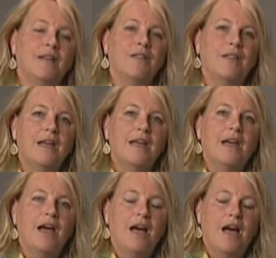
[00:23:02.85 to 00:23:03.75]
Health
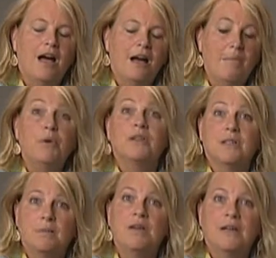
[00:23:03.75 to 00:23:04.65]
uh,
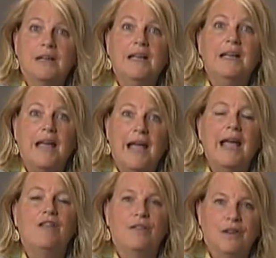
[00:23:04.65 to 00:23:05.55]
Berks community a
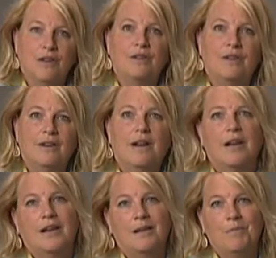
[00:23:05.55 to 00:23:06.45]
healthier
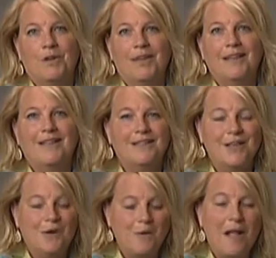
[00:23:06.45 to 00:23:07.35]
uh, community.
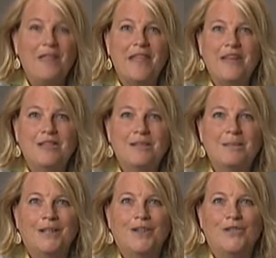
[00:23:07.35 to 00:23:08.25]
So thank you
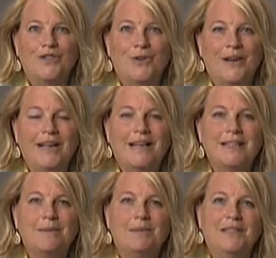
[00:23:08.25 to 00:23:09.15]
so much for joining
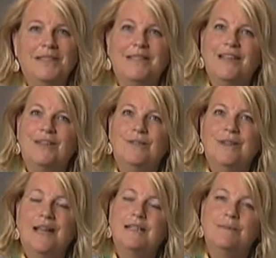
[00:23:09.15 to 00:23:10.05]
us, and please stay
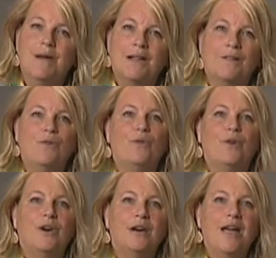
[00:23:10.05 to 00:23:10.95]
tuned next month
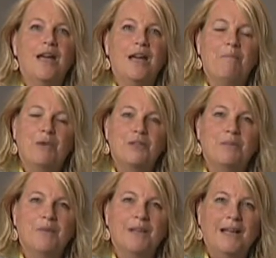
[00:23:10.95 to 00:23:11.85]
for
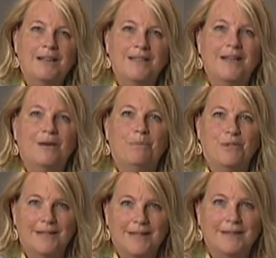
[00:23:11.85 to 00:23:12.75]
Berks Community Health Center
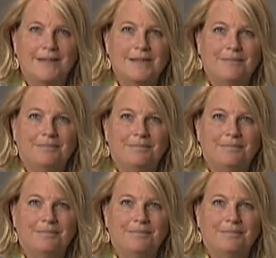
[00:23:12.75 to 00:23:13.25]
Presents.